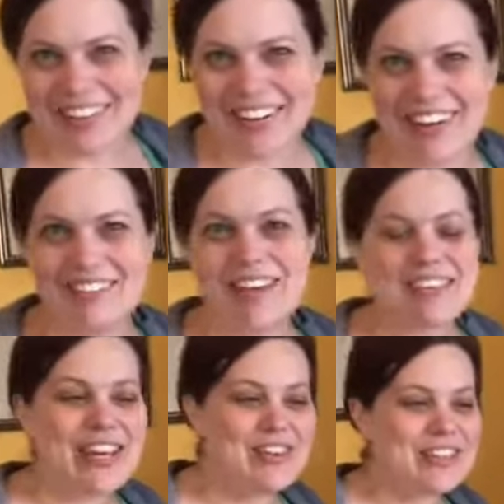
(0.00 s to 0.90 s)
Or maybe
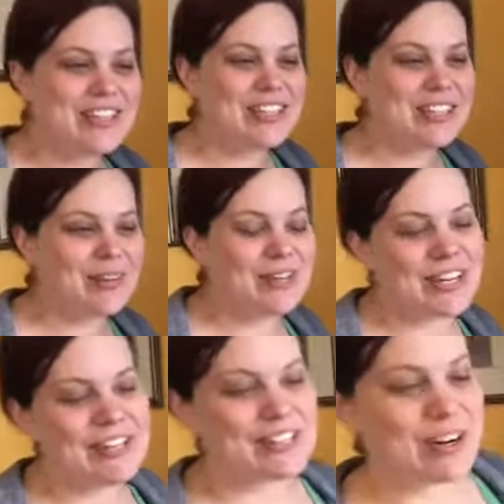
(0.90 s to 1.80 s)
he was just a little bit
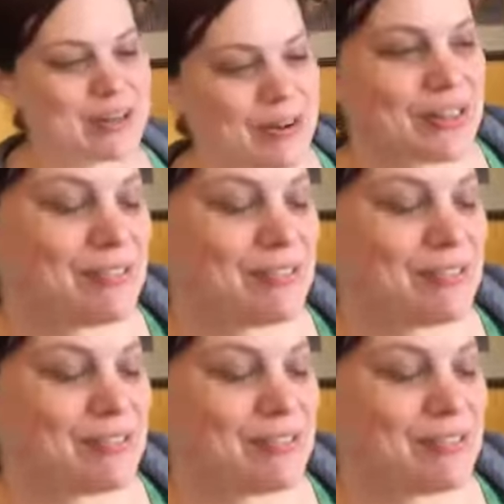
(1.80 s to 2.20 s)
concerned about the